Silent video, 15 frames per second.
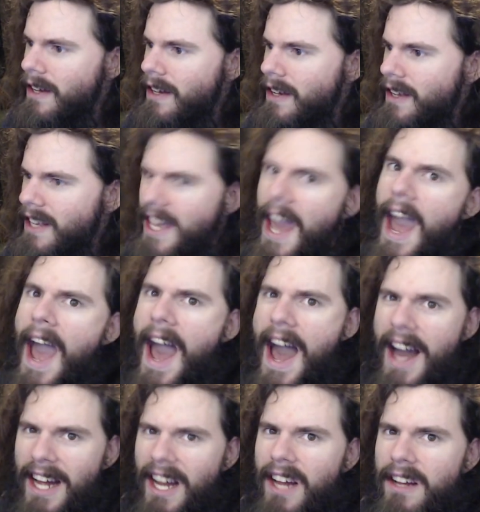
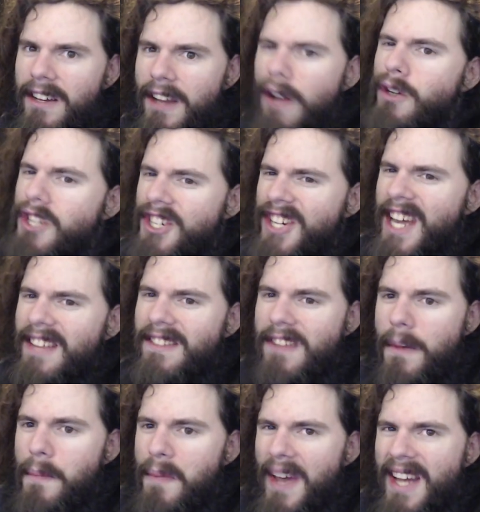Yeah, no shit,
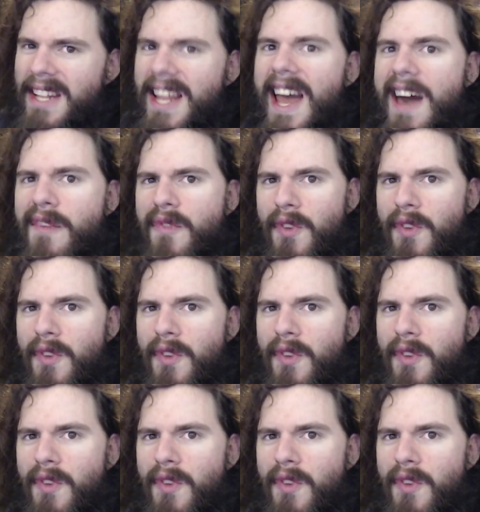Zbigniew.